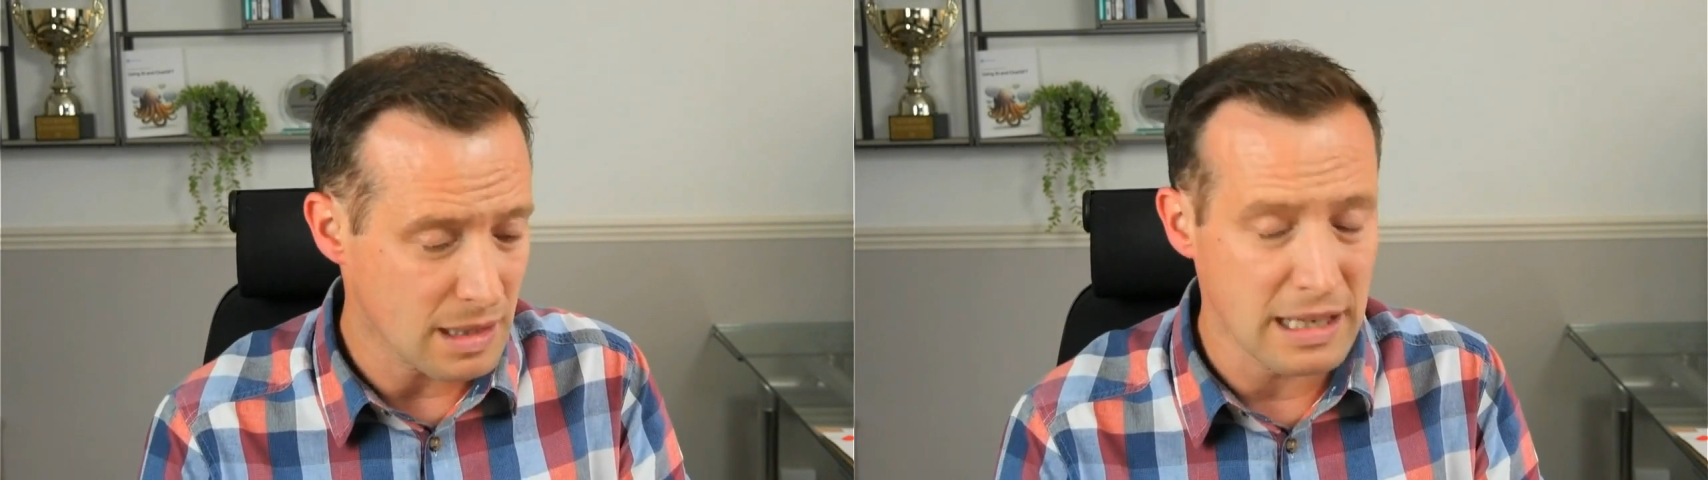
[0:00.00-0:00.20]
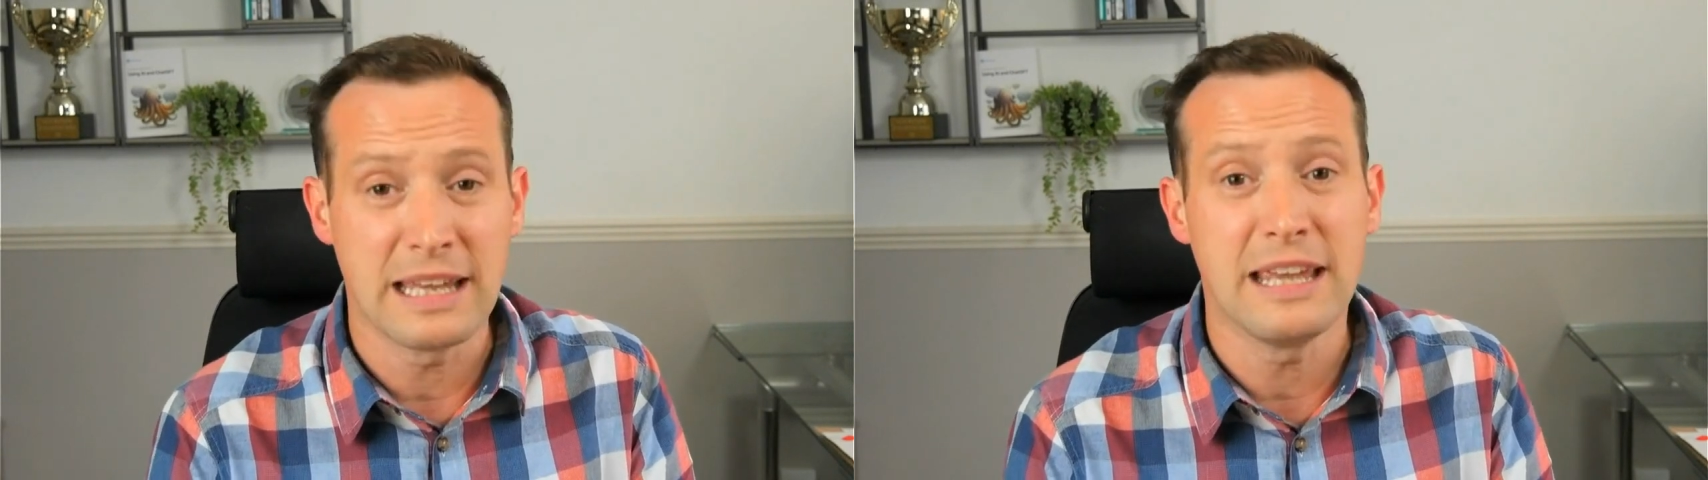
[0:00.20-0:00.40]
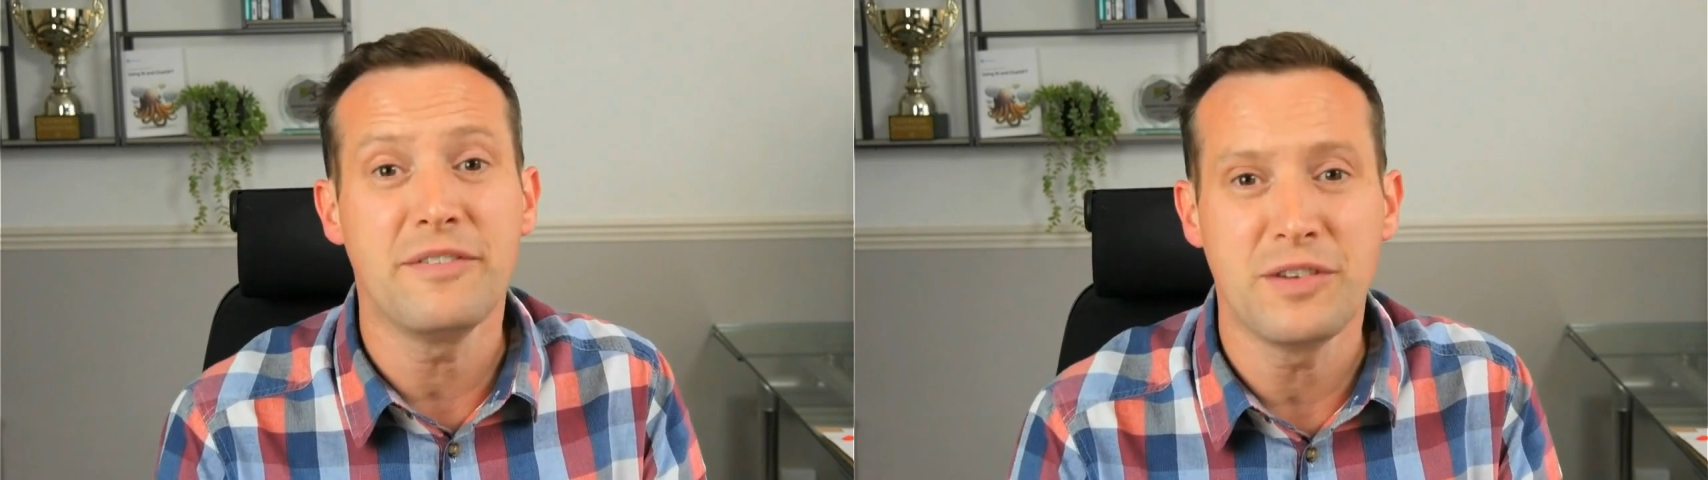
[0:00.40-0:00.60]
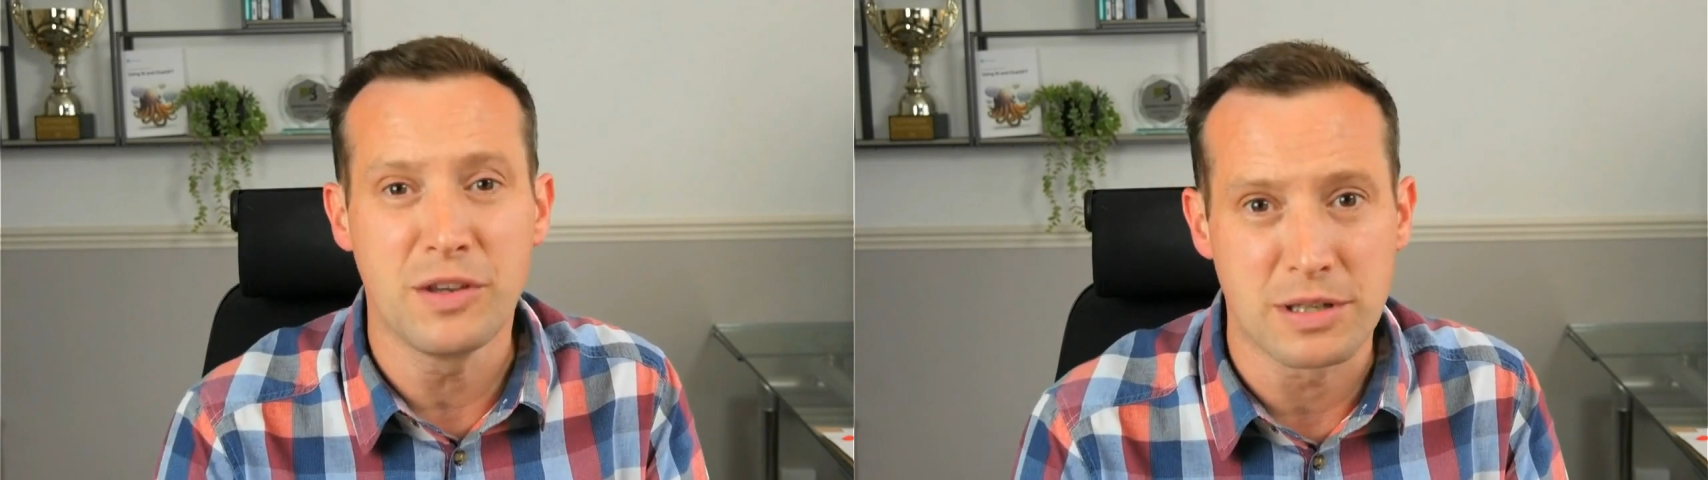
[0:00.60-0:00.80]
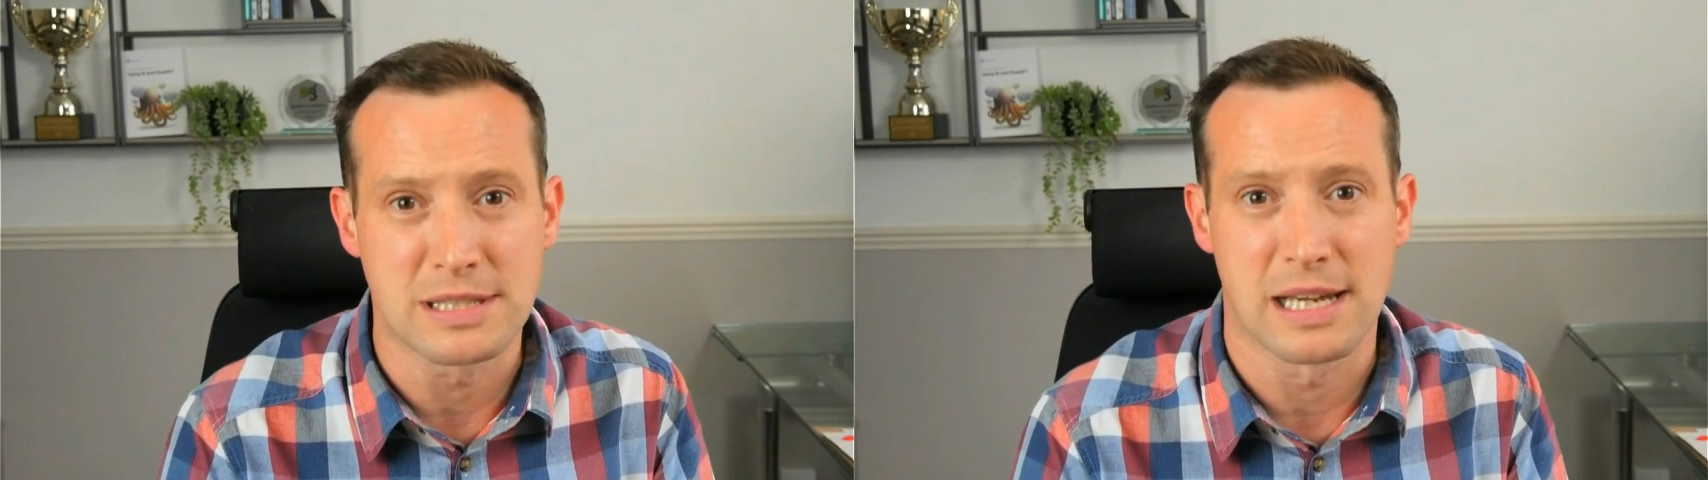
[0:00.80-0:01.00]
if you
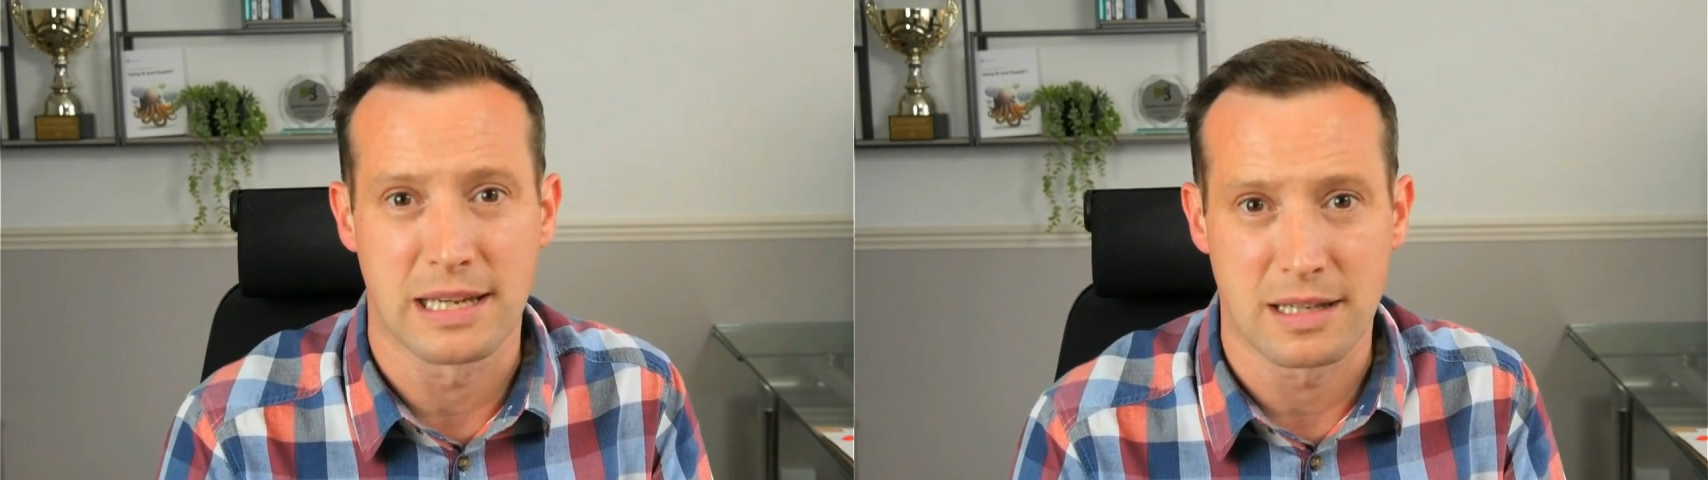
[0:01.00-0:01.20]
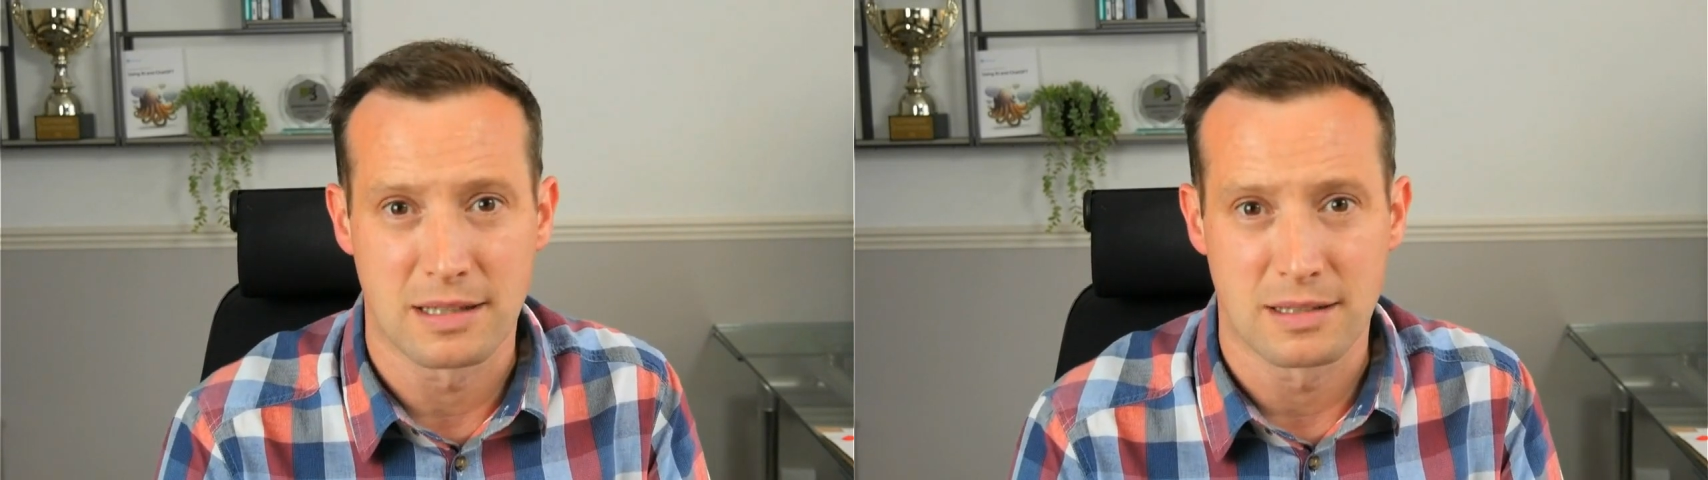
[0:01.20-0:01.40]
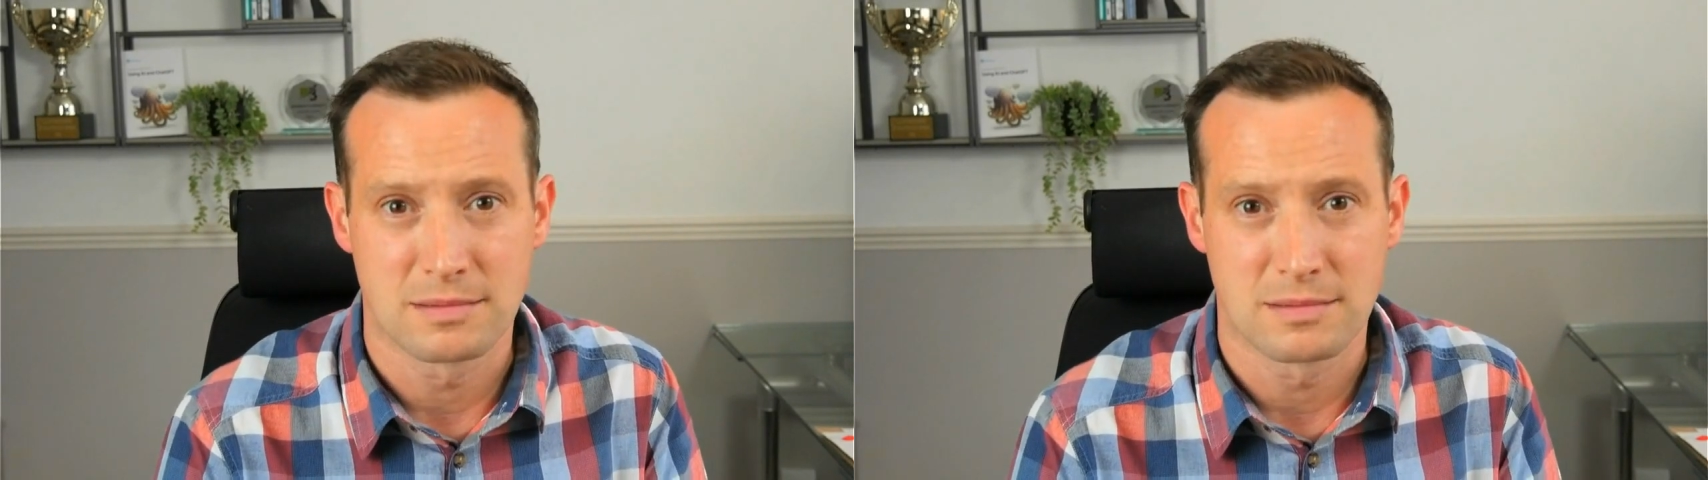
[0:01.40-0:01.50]
could take